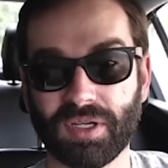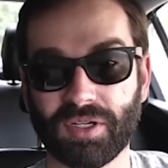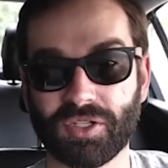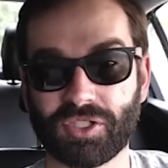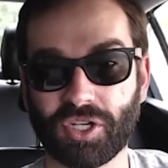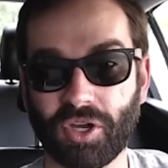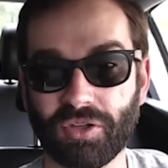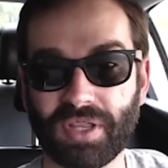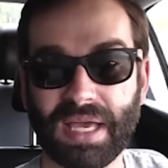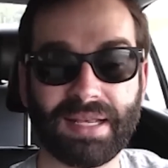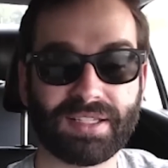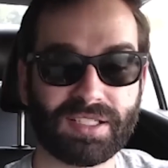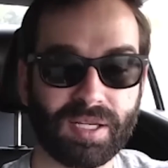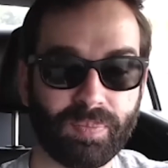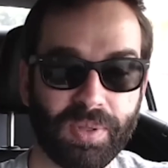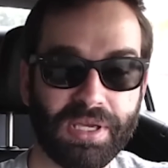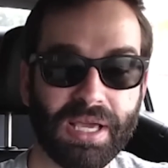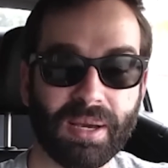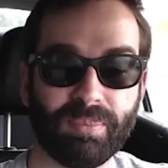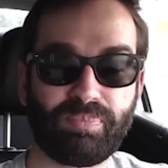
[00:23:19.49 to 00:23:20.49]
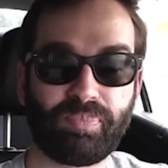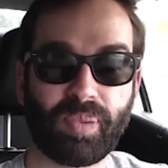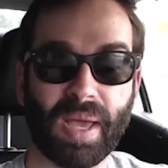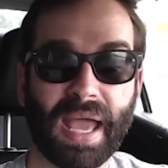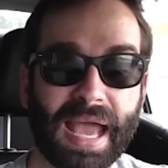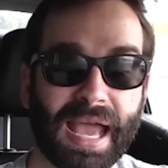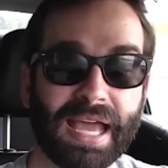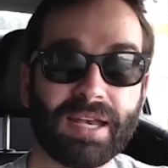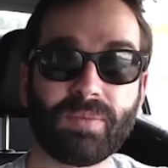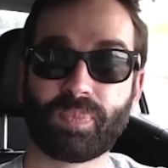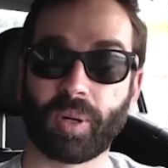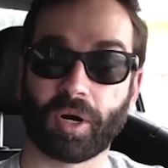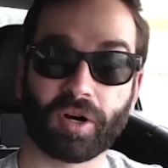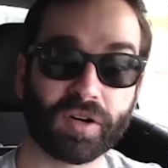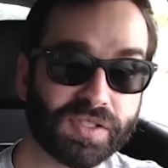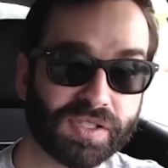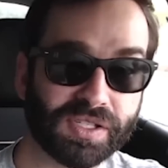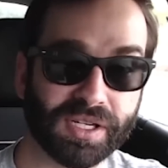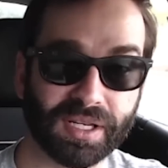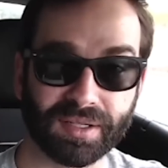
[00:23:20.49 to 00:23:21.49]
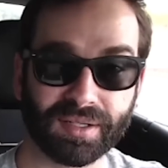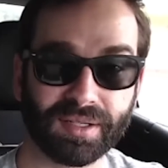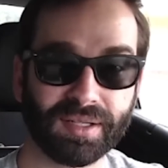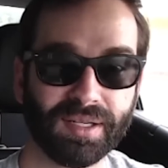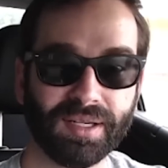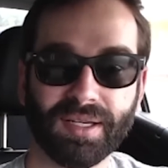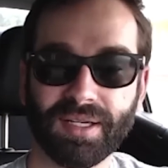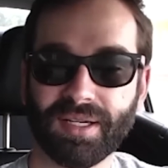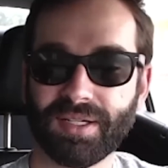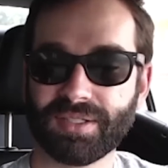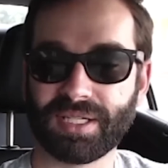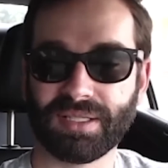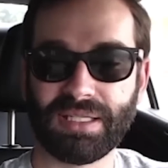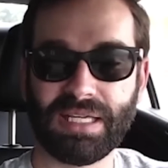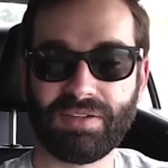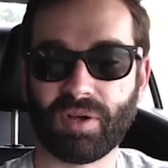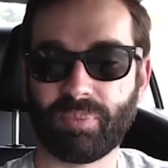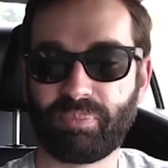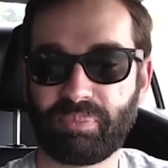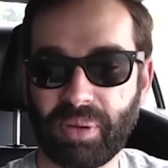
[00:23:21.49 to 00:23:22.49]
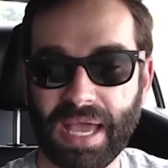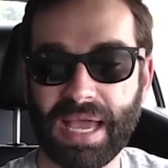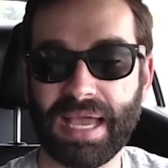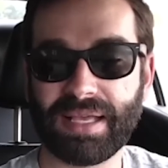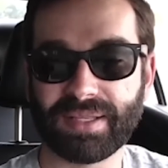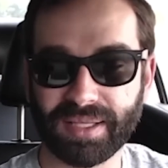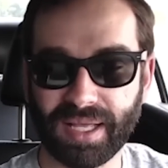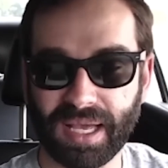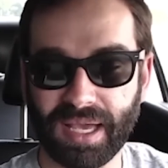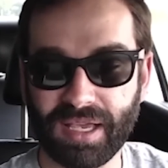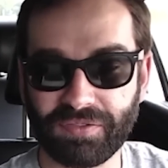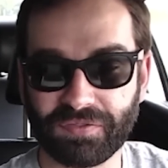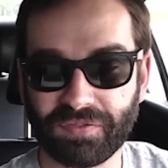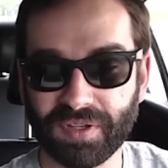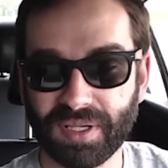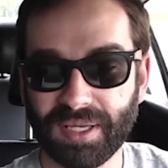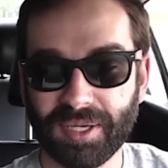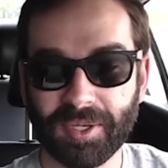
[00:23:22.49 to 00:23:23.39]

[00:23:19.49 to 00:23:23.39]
So that to be a bad person, to live a bad life,